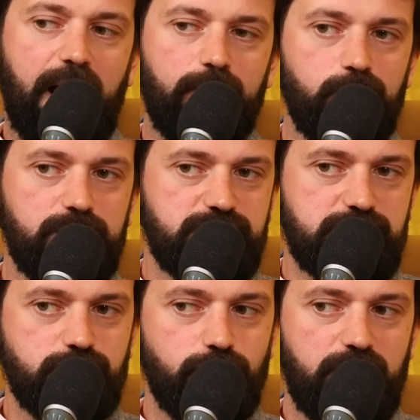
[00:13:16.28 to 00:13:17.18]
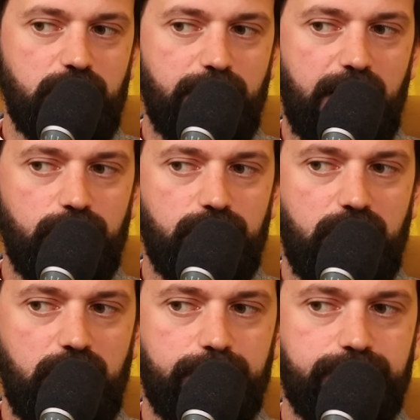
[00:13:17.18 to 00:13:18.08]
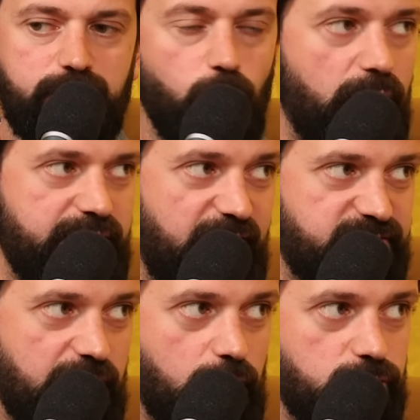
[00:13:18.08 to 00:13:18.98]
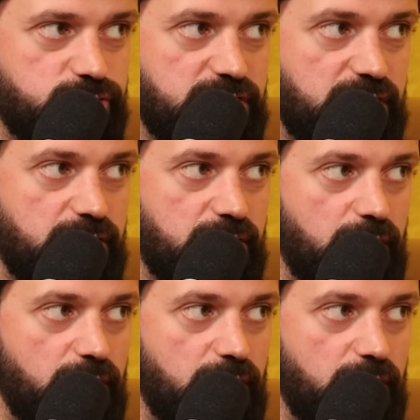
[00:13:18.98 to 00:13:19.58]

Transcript: Harold Wilson's talking about the white heat technology.